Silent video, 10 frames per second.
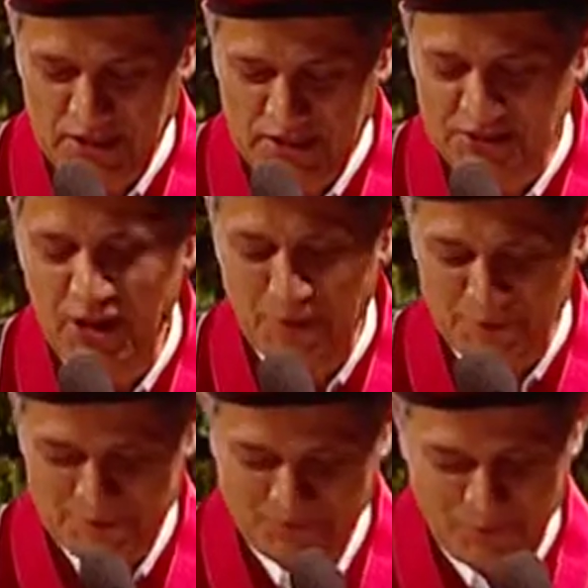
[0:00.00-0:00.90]

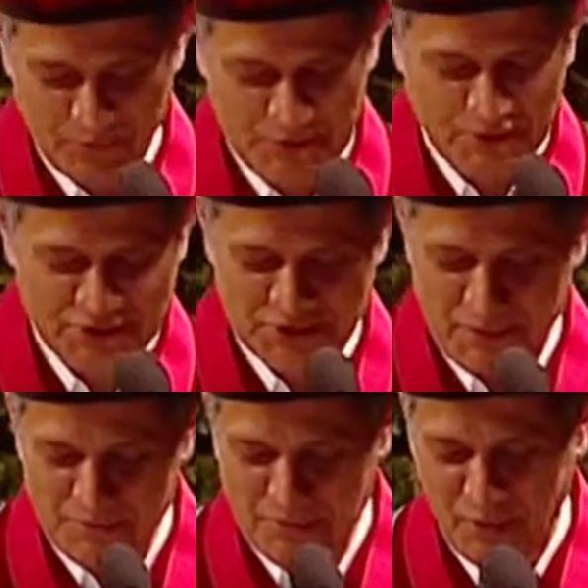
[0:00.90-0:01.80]
So, with your
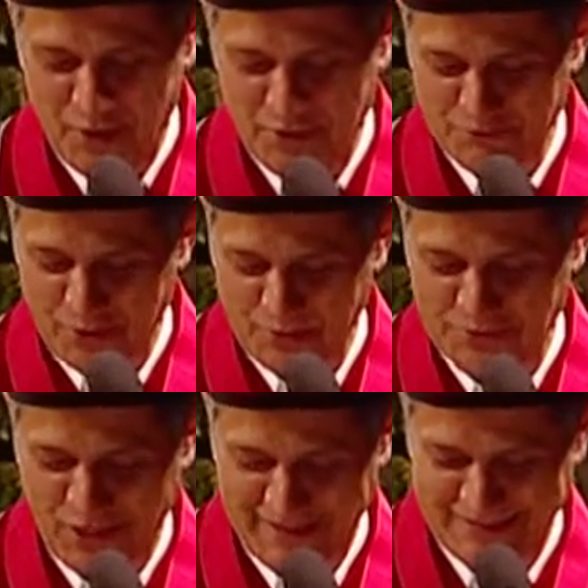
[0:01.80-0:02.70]
slumber party
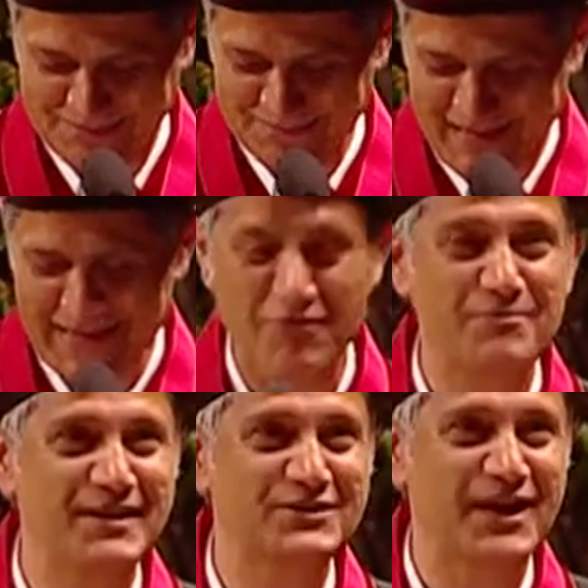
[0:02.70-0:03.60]
robes on, I have a
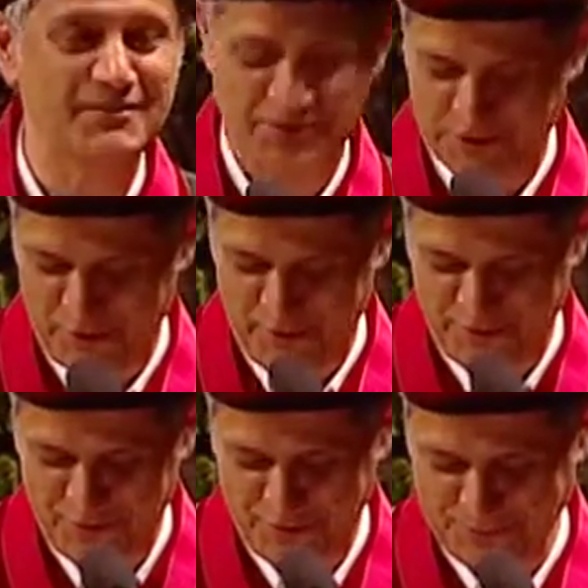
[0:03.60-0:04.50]
bedtime story
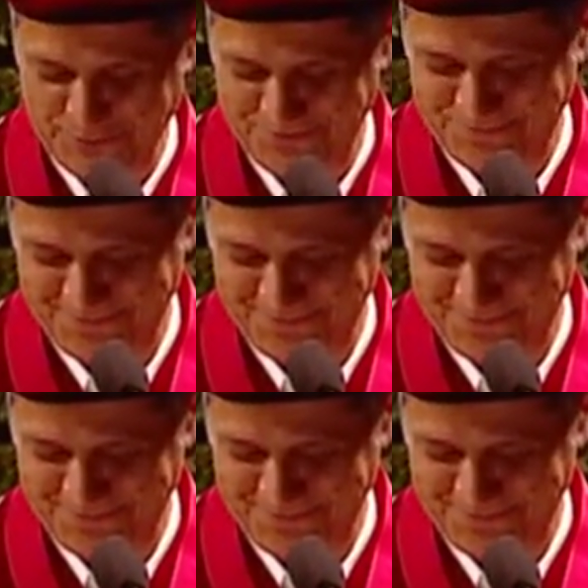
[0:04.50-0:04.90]
for you.